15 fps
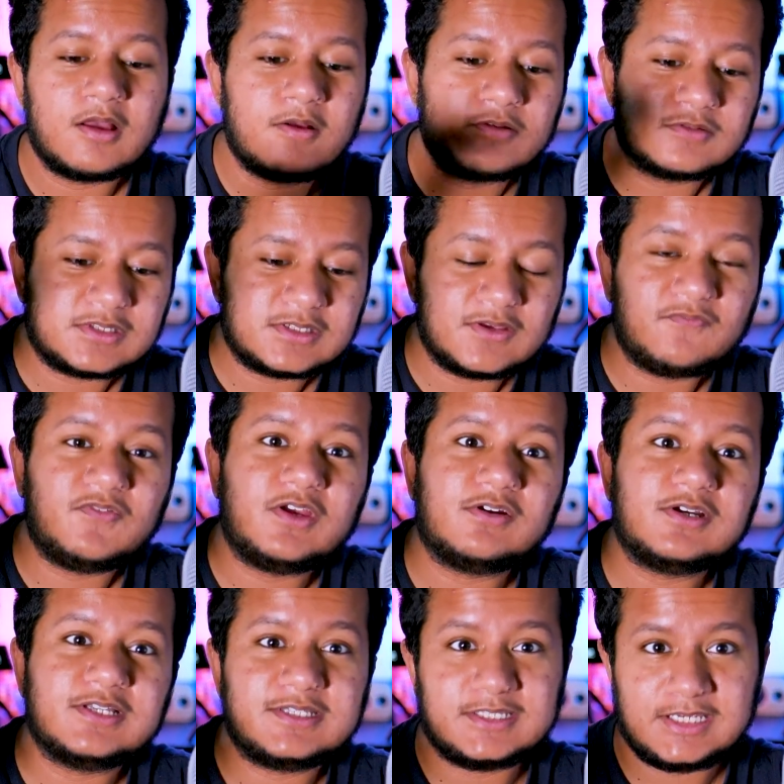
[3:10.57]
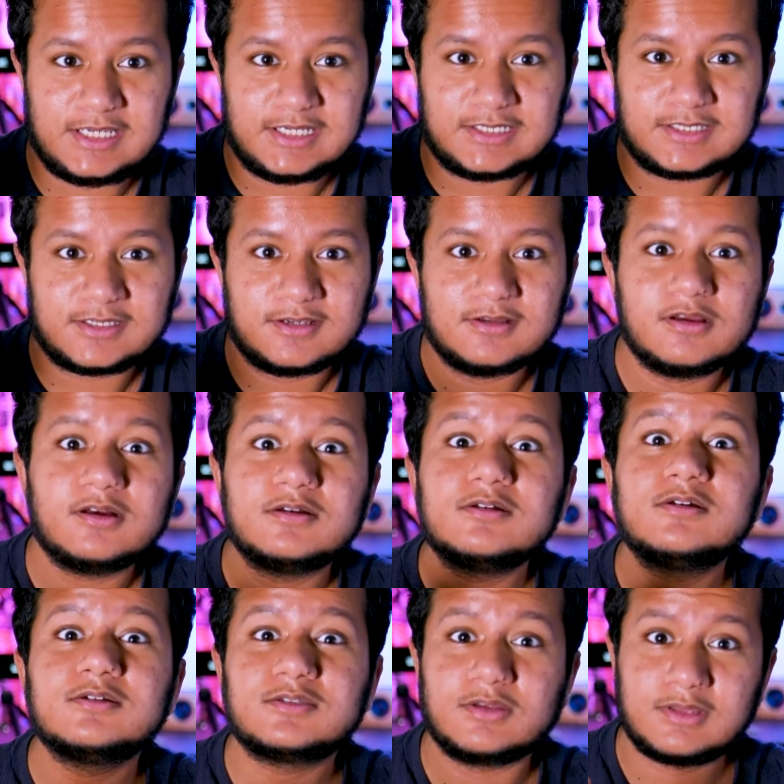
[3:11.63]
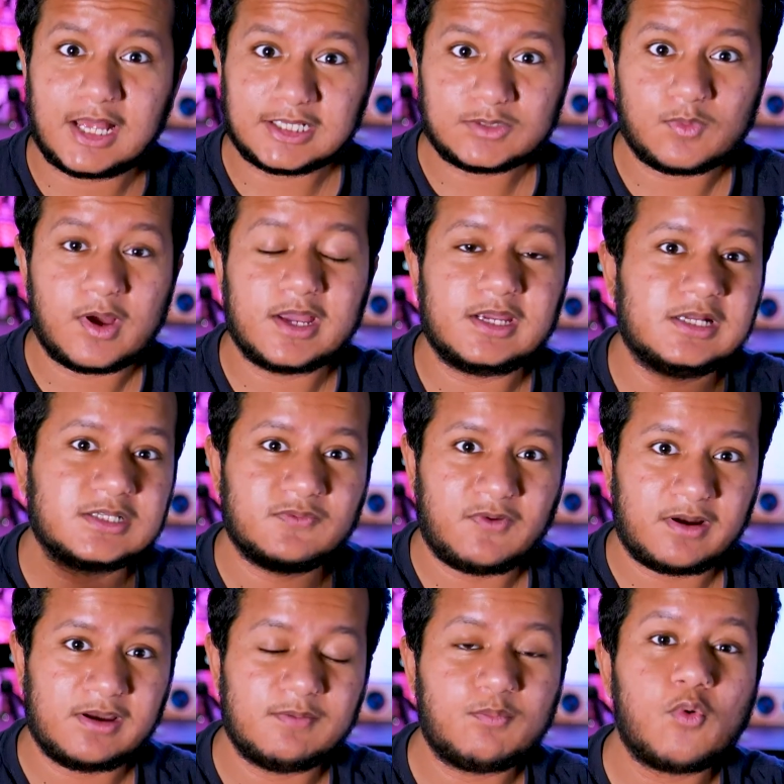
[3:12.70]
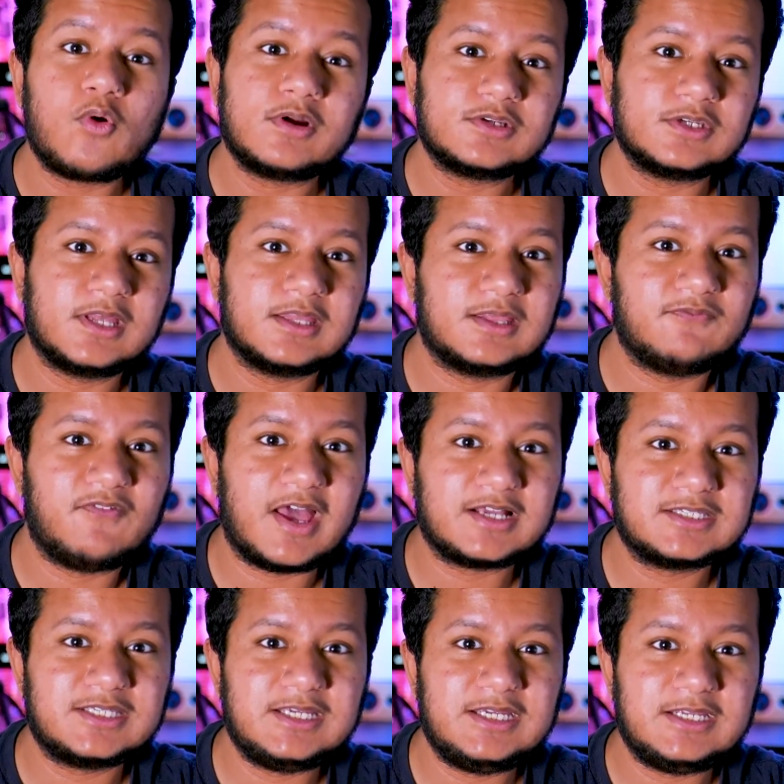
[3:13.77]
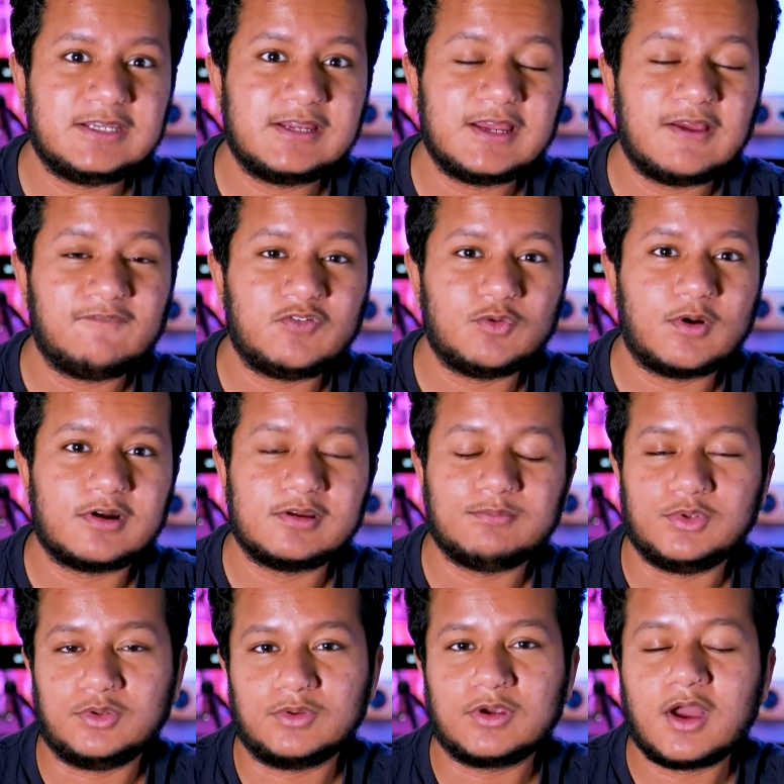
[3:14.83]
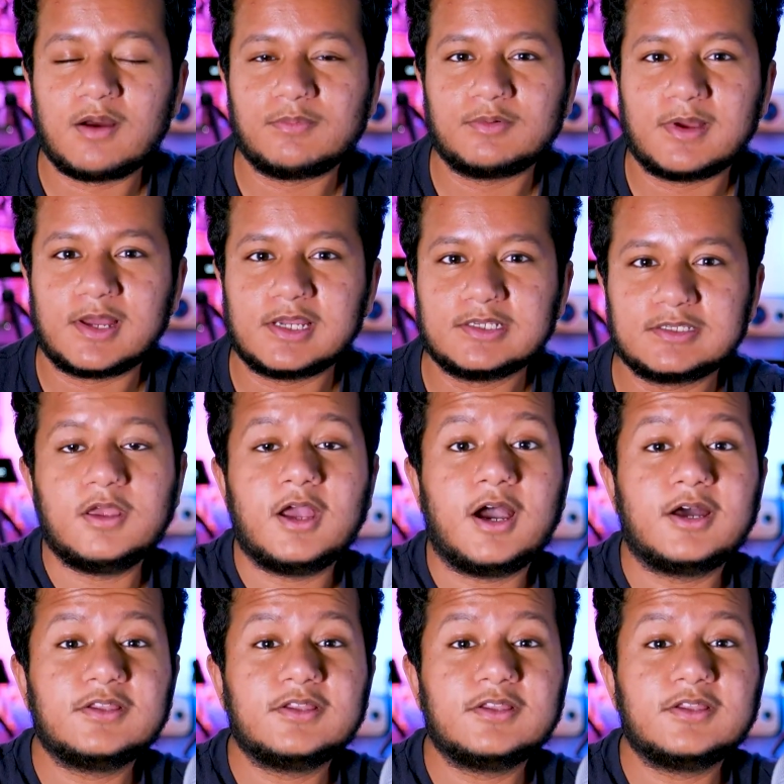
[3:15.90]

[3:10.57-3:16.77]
severe disease. So that's why it's very important to get the vaccine if you are immunocompromised.